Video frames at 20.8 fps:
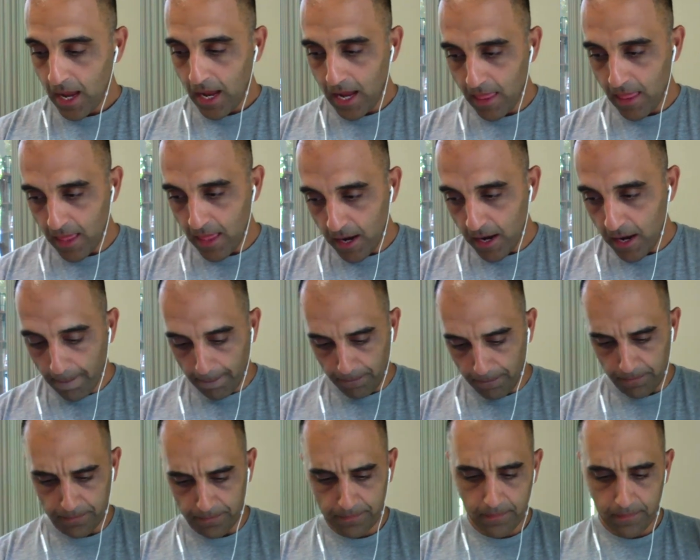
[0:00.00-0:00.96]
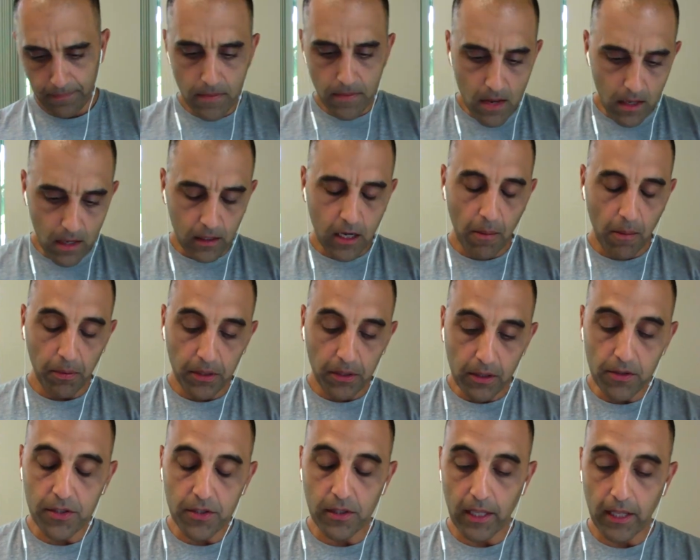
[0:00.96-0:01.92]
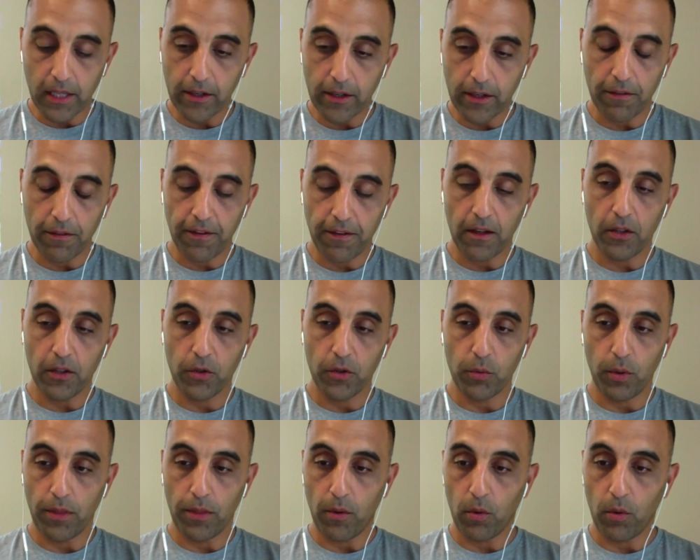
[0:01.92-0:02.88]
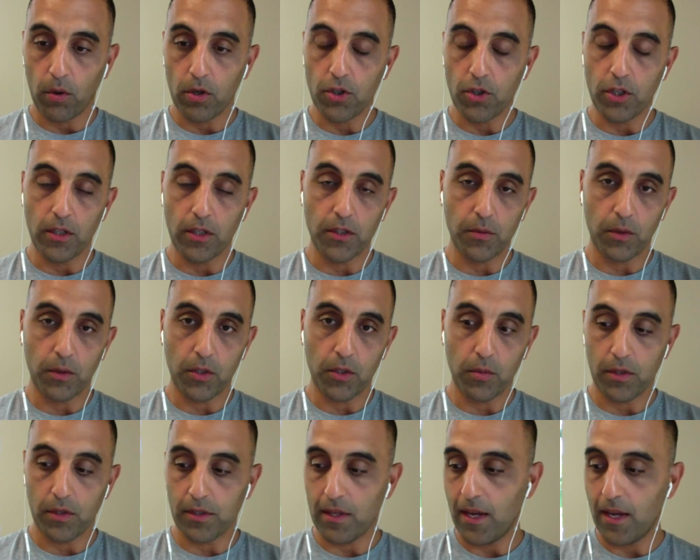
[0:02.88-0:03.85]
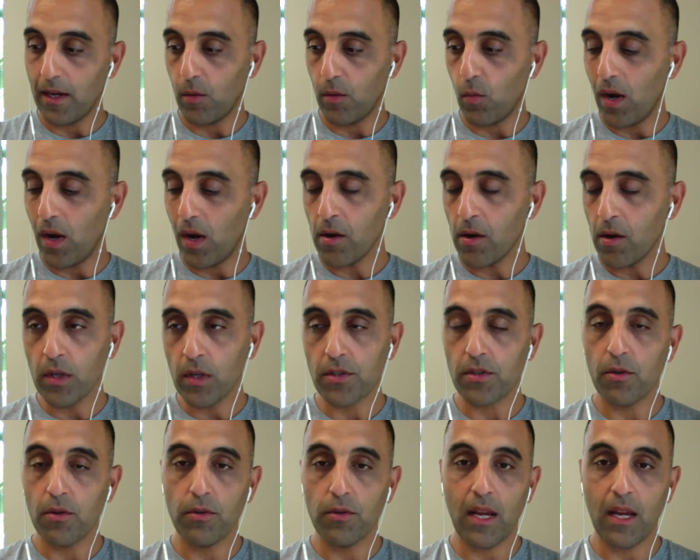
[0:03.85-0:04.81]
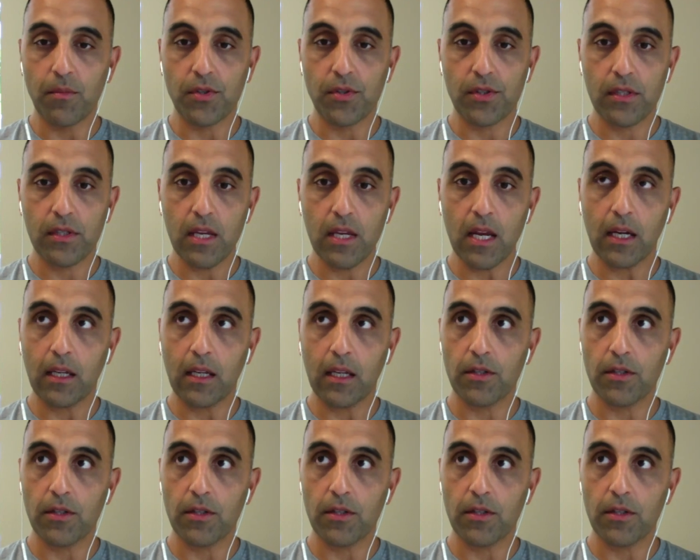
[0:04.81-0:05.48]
And then a couple of years later, I followed with Origins, which was like, why are we so damn sick?